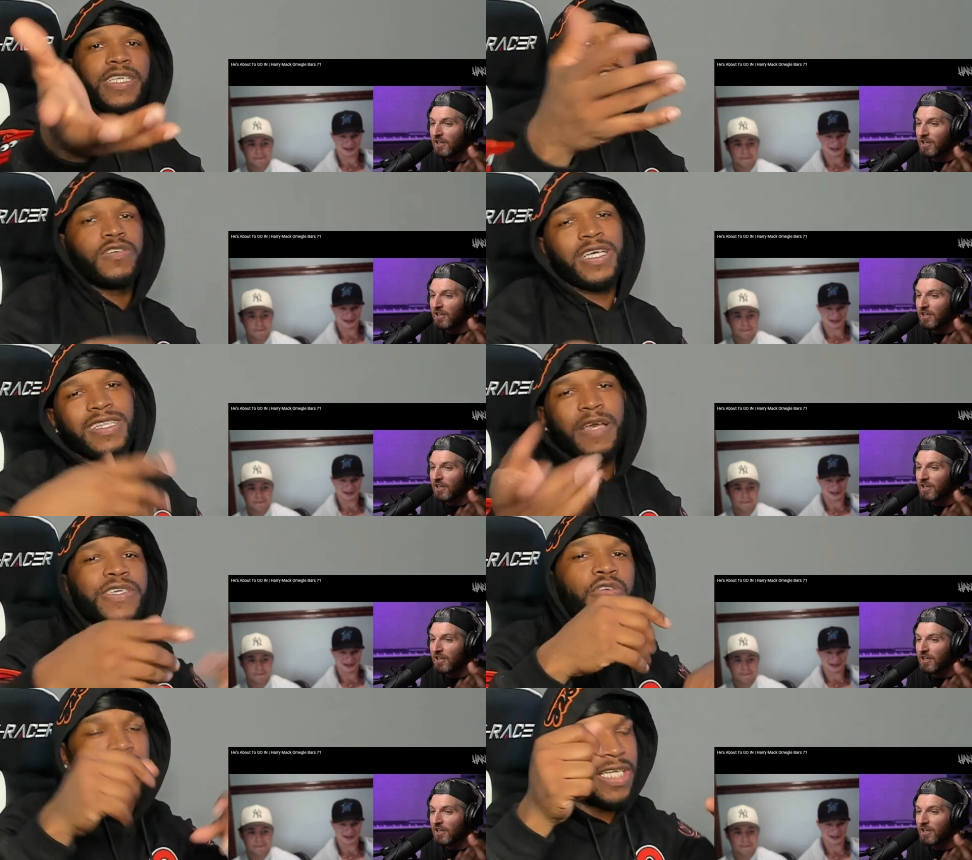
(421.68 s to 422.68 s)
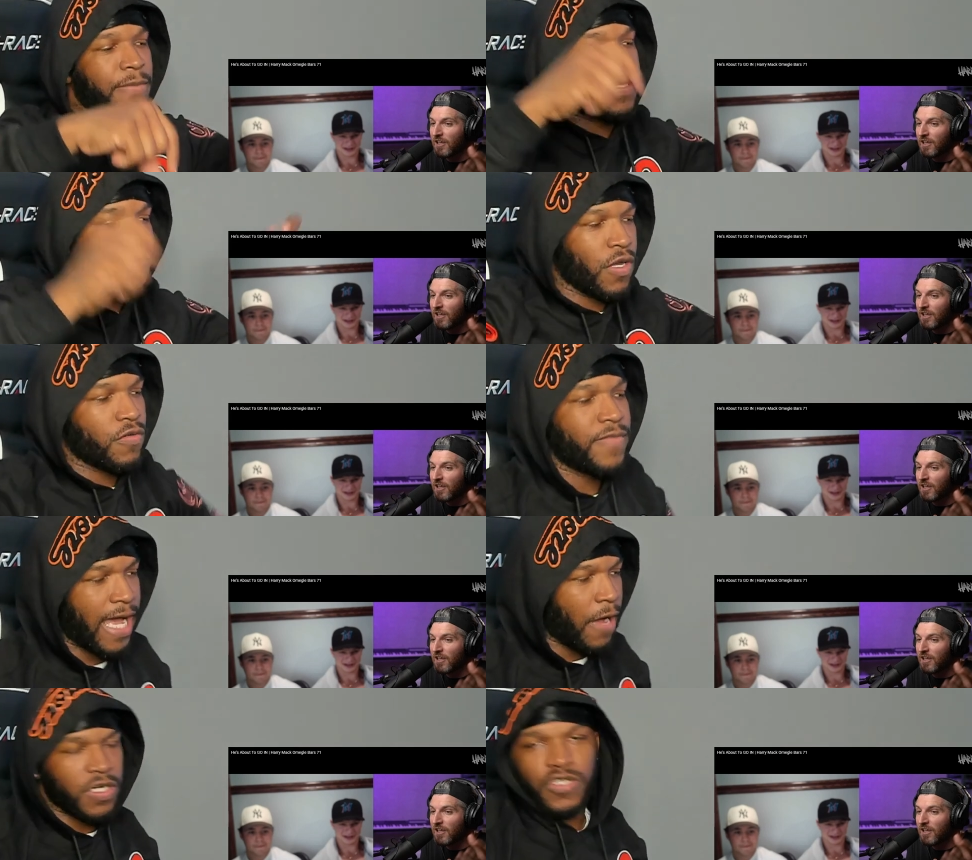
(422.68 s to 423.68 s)
Speaker 1: know. Yeah, let me know in the comments below, man.
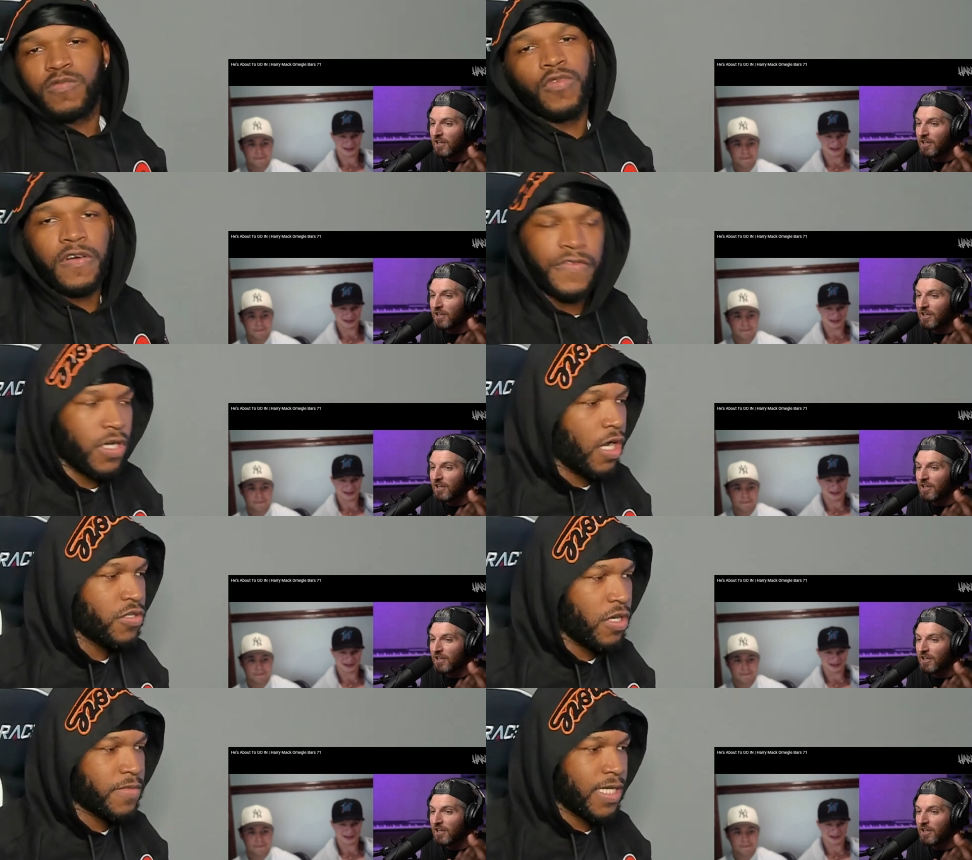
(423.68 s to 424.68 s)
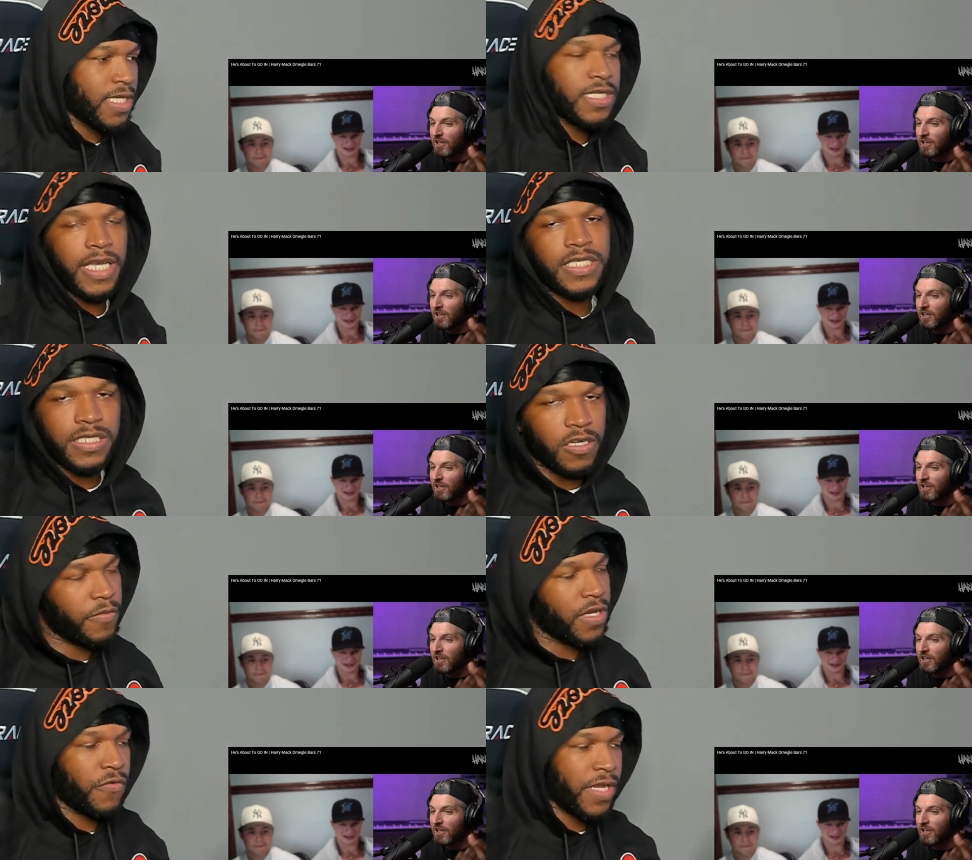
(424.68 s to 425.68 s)
I want to do more for y'all. You know what I'm saying? This ain't just gonna
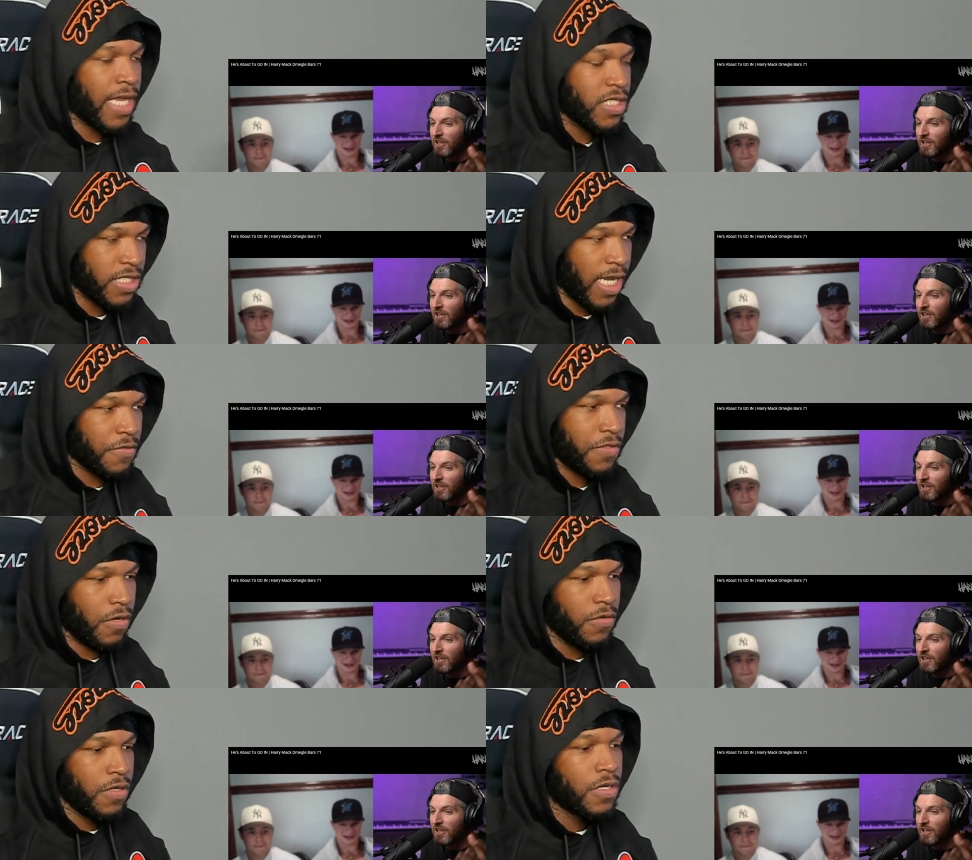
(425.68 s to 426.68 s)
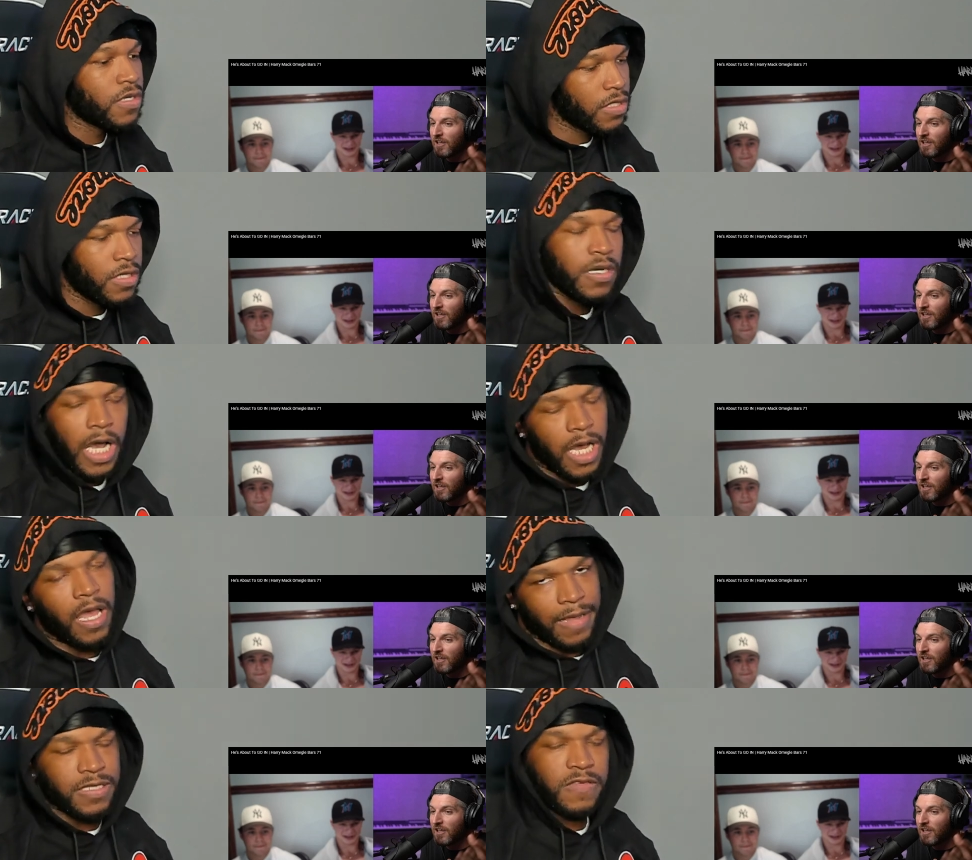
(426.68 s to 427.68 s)
be a reaction channel though.
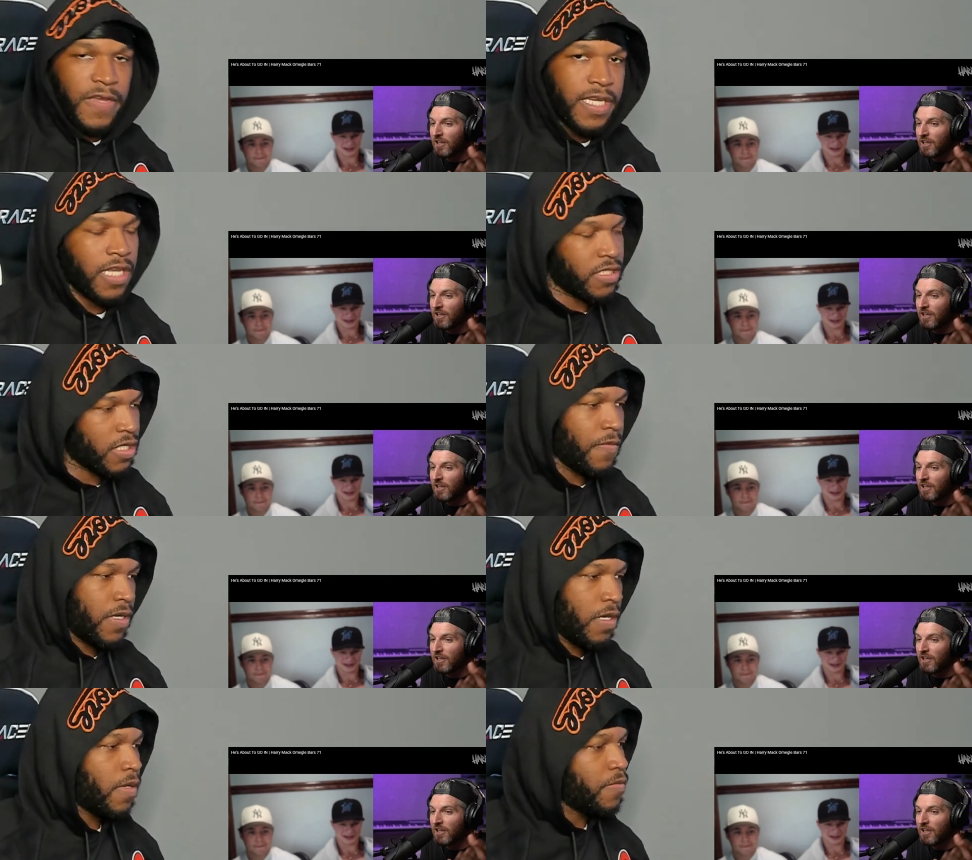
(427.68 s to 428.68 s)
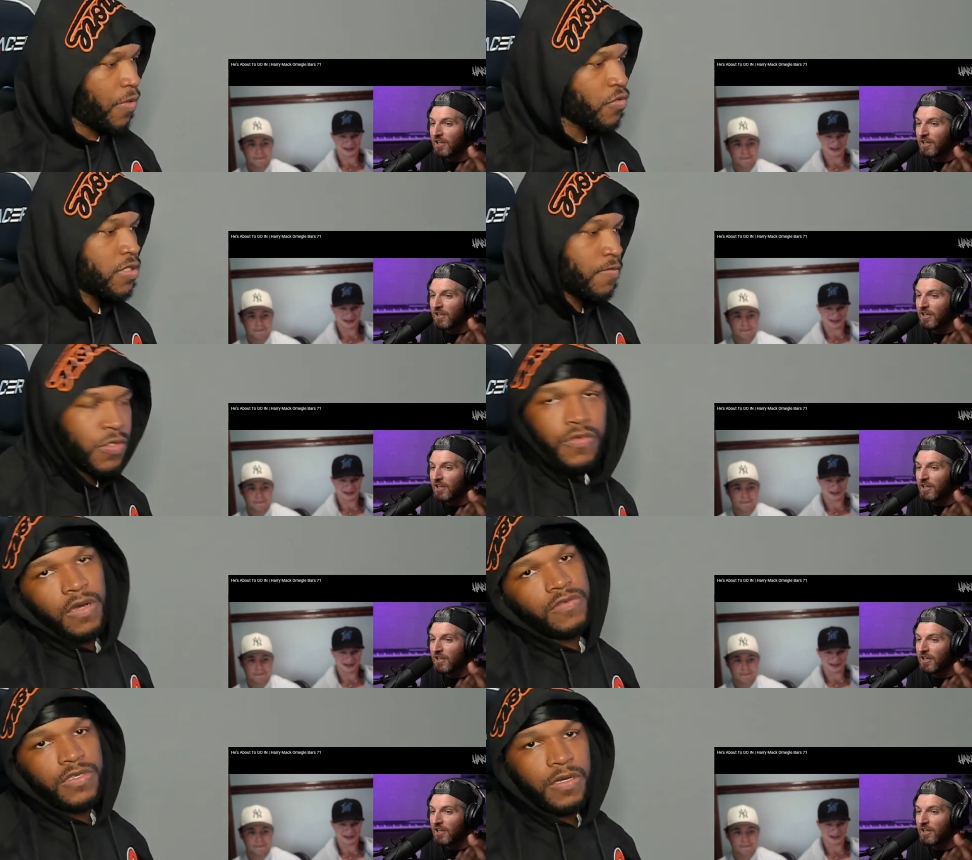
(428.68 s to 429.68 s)
I got some vacations coming up. I'm gonna post them too though.
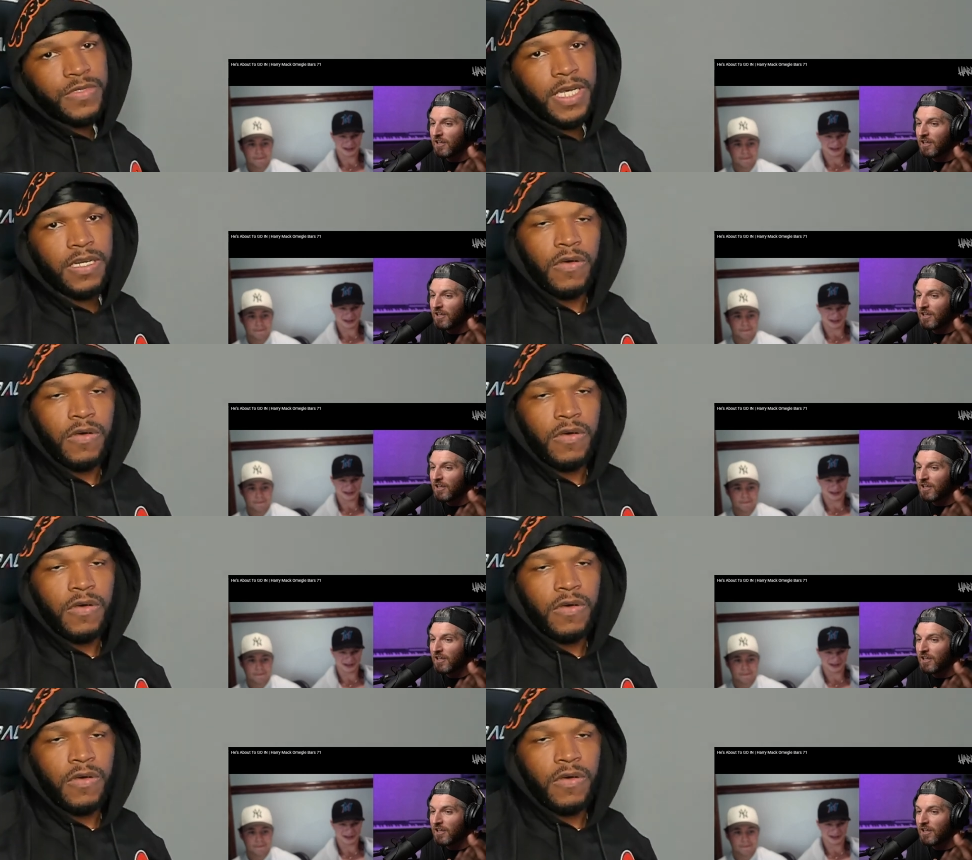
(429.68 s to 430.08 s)
You know what I'm saying?